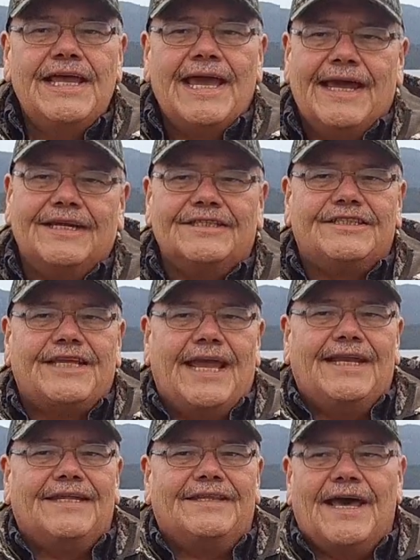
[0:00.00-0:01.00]
and it
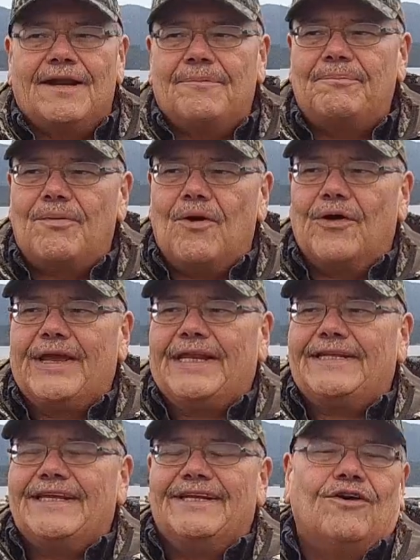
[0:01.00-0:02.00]
stated that a point
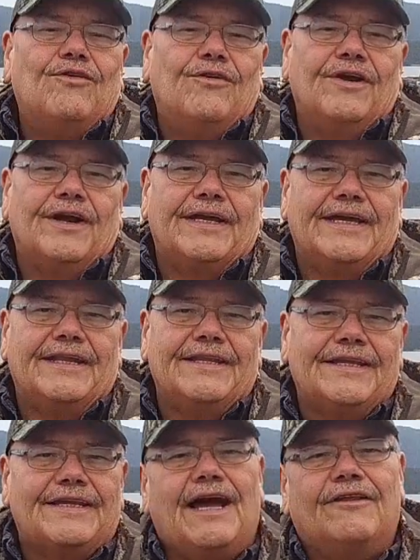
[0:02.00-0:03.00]
in Oregon,
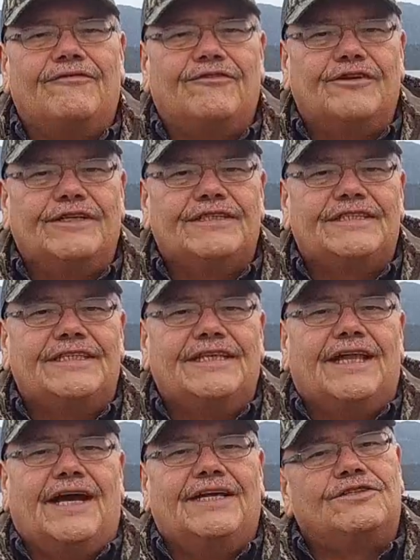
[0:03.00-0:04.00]
the California sea
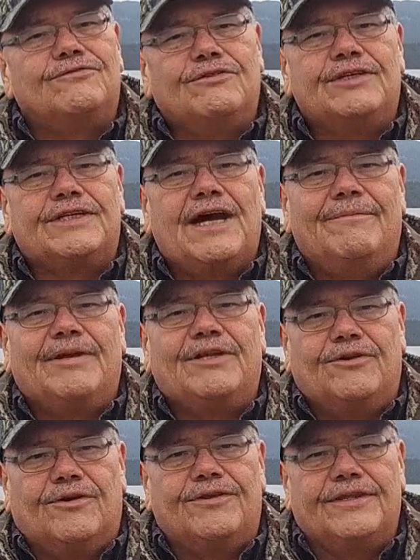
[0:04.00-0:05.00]
lions weren't coming
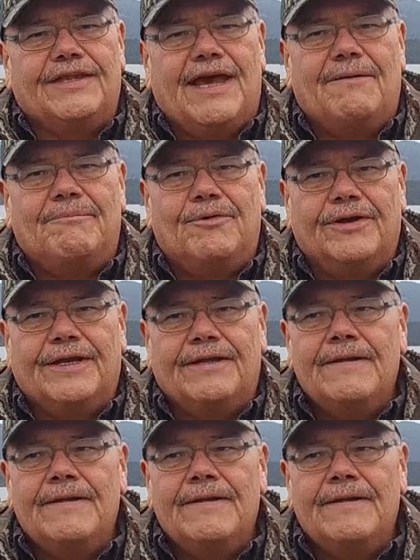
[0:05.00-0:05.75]
north of that point.